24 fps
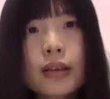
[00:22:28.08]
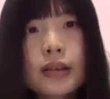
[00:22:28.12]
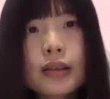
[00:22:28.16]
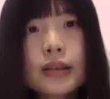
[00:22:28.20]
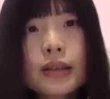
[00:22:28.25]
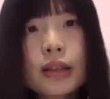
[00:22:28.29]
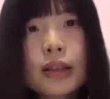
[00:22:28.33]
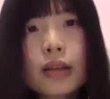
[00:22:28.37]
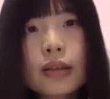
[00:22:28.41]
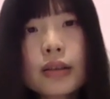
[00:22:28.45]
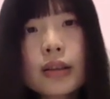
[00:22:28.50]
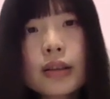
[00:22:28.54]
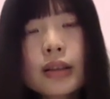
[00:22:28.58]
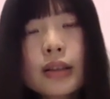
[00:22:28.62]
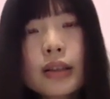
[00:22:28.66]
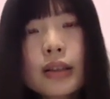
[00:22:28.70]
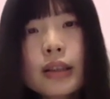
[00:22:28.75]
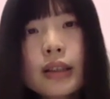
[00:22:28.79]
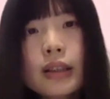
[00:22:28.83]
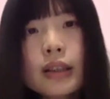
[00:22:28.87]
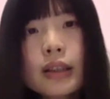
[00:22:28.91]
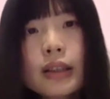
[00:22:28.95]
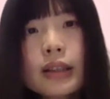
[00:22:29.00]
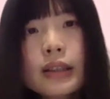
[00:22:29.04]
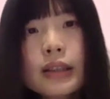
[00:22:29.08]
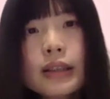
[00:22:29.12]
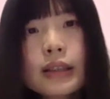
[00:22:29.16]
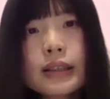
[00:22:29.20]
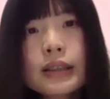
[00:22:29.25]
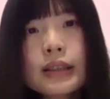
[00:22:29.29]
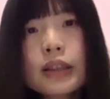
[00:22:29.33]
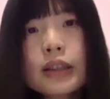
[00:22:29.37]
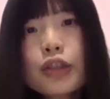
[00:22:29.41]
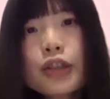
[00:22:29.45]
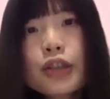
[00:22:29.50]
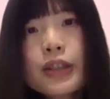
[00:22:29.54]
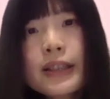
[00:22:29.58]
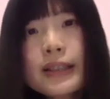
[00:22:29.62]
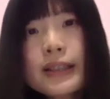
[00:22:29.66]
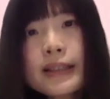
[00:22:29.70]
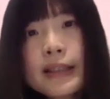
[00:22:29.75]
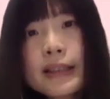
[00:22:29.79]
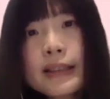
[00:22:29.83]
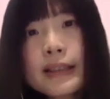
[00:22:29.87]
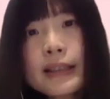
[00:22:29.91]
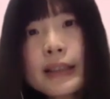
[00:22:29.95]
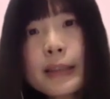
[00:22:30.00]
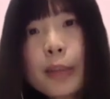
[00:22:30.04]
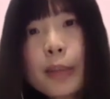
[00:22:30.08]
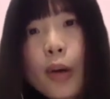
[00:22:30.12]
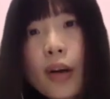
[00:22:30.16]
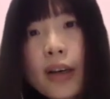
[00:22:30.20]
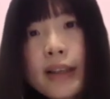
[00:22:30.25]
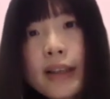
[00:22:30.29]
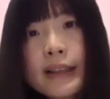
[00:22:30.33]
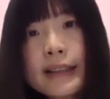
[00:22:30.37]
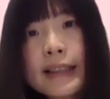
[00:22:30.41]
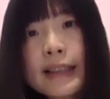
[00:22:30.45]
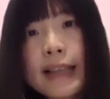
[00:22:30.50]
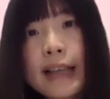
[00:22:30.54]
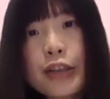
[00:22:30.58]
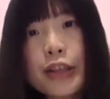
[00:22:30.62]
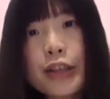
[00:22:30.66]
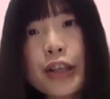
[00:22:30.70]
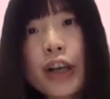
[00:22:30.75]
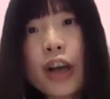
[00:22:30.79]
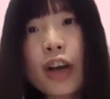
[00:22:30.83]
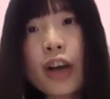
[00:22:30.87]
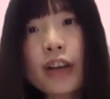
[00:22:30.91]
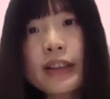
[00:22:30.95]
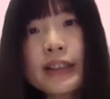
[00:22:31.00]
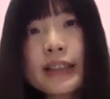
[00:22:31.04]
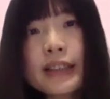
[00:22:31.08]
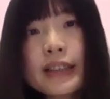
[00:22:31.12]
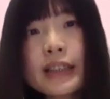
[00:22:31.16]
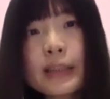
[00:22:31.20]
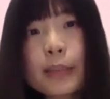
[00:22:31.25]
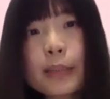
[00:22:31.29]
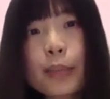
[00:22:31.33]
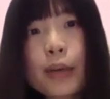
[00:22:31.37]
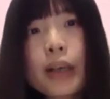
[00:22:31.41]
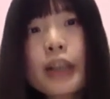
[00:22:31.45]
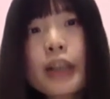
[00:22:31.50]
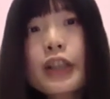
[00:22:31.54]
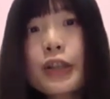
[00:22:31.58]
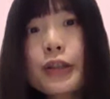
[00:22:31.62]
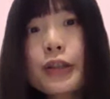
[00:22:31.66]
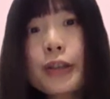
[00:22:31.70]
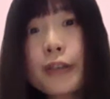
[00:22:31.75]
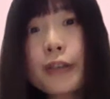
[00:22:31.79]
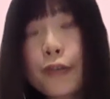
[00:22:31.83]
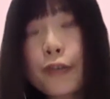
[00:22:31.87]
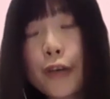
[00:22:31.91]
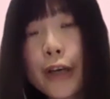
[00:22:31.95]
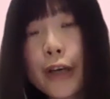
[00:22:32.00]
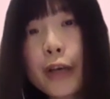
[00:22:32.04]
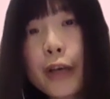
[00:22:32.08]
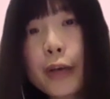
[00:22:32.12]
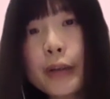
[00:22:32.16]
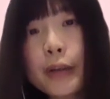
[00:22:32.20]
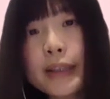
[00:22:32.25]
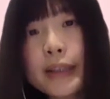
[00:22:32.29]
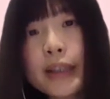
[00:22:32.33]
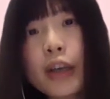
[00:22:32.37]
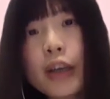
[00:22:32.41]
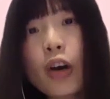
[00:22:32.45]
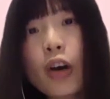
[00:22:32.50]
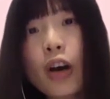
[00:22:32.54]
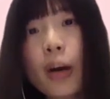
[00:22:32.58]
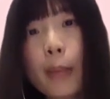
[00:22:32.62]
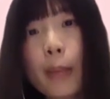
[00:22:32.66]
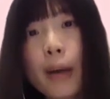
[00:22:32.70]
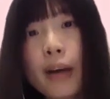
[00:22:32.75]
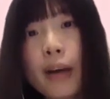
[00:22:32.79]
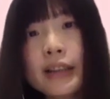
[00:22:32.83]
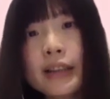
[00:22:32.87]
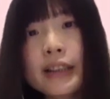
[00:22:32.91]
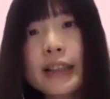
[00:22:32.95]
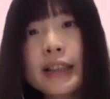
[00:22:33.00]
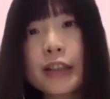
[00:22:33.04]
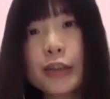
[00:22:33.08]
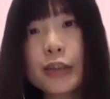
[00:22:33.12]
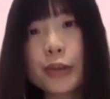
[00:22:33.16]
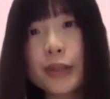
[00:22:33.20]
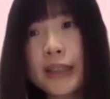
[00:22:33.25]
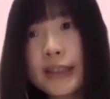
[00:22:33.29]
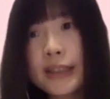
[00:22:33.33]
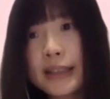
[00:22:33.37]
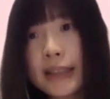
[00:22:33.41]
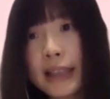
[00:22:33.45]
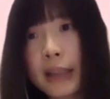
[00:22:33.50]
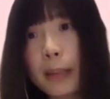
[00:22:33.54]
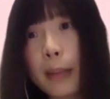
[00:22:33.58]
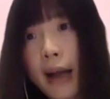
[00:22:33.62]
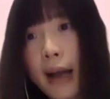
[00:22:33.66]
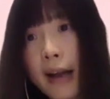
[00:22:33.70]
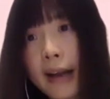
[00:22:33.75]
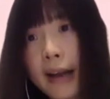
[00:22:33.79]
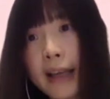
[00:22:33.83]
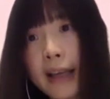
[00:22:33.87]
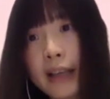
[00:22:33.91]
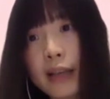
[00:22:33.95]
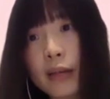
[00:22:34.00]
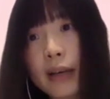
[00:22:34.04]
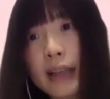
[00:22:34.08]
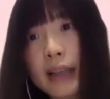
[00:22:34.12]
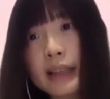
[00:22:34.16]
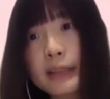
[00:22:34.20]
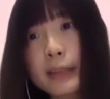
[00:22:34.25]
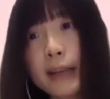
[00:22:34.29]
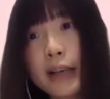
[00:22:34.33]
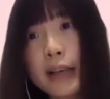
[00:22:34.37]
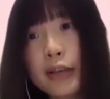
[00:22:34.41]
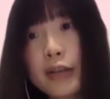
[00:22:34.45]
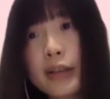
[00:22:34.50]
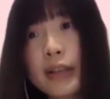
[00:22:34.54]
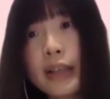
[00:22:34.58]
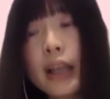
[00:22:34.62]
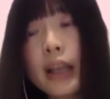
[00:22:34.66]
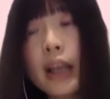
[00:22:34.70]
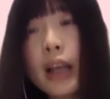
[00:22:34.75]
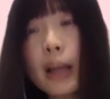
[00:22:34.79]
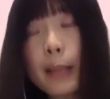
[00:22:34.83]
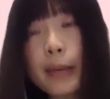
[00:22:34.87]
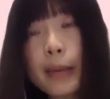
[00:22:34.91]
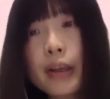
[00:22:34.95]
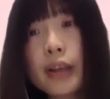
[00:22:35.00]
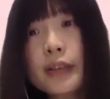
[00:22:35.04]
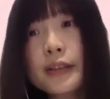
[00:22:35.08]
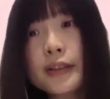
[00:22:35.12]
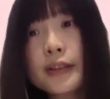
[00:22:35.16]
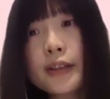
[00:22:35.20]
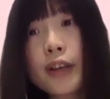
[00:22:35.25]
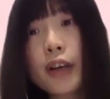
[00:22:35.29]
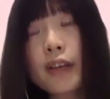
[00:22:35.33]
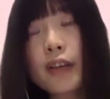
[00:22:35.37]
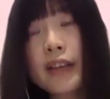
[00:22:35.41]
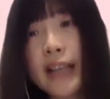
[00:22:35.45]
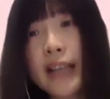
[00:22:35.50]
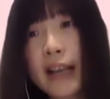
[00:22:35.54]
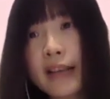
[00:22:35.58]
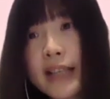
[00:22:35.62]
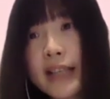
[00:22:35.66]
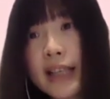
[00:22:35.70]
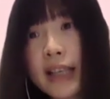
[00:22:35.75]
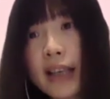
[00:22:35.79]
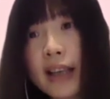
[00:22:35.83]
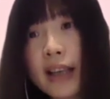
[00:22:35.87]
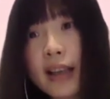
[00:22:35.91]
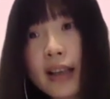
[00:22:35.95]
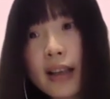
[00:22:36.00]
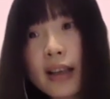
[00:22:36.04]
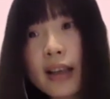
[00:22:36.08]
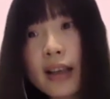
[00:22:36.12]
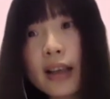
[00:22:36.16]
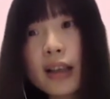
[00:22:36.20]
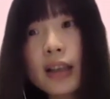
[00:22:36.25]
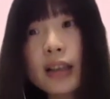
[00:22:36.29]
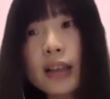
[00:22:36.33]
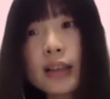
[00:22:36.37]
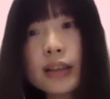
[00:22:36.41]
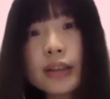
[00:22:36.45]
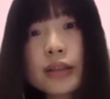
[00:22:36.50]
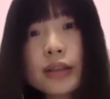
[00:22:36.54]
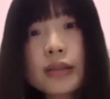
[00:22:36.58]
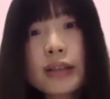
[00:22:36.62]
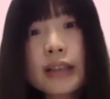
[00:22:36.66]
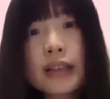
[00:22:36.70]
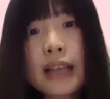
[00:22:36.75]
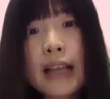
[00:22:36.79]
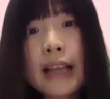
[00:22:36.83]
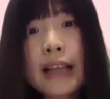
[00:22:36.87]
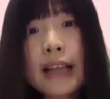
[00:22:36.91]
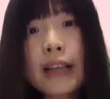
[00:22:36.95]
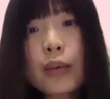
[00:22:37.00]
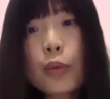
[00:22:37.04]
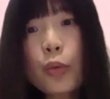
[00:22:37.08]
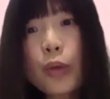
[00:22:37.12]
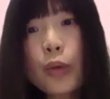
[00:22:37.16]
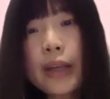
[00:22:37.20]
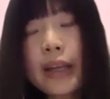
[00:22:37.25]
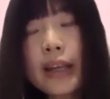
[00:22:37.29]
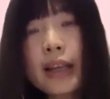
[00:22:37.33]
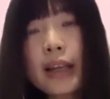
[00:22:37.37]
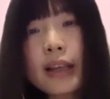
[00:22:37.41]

So the social distancing policy actually causing the purchasing frequency or amount constraints in the market, right? Especially because of COVID-19. So like we